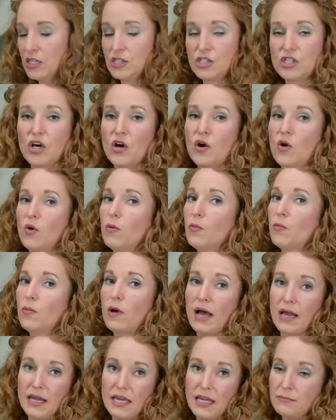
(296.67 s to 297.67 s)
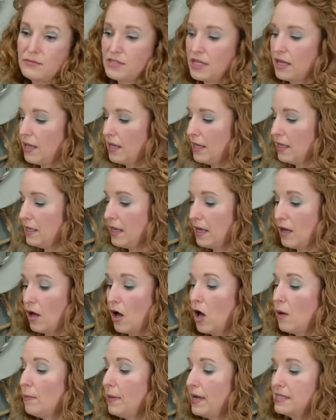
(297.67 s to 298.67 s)
So I keep telling
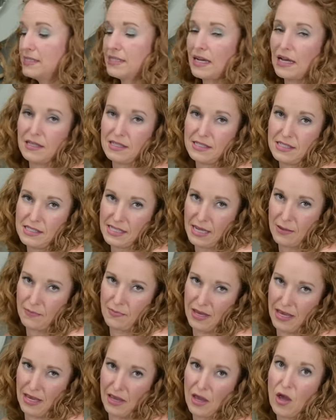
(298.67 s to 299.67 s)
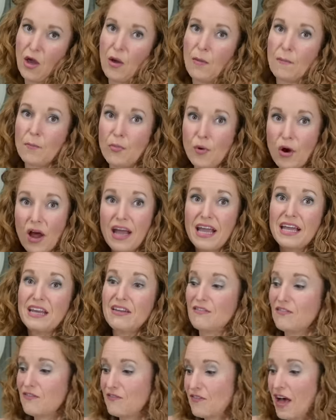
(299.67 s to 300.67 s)
all my stylists the same thing. bright,
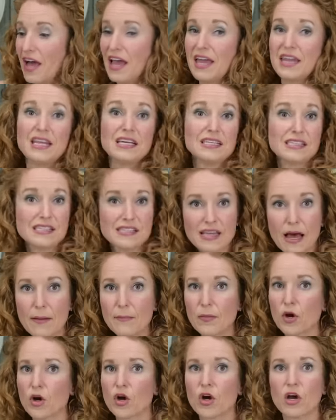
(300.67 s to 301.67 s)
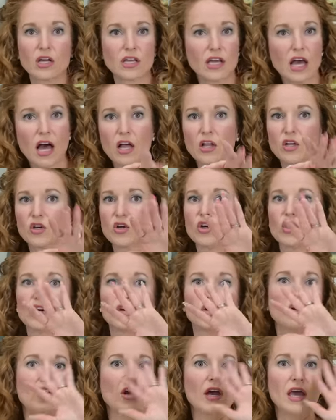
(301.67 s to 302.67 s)
fun summer
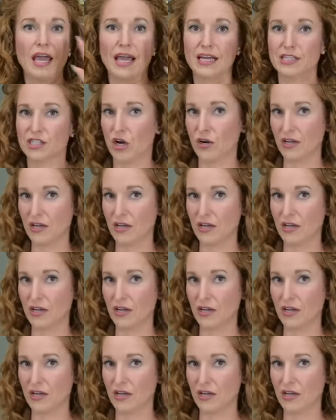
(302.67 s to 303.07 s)
color. It's